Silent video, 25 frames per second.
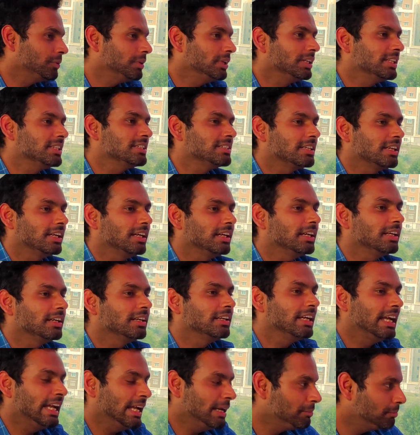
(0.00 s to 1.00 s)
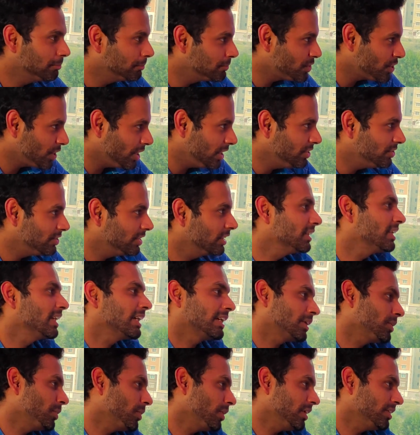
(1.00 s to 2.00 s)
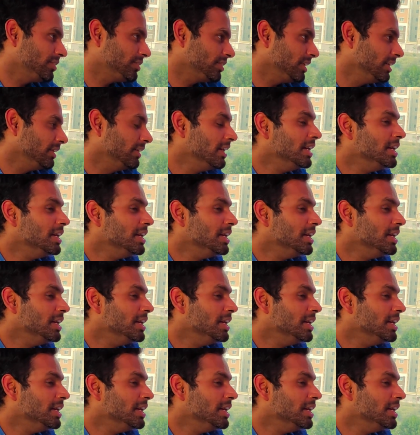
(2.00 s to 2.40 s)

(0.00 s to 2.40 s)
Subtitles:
It is a game-changing technology.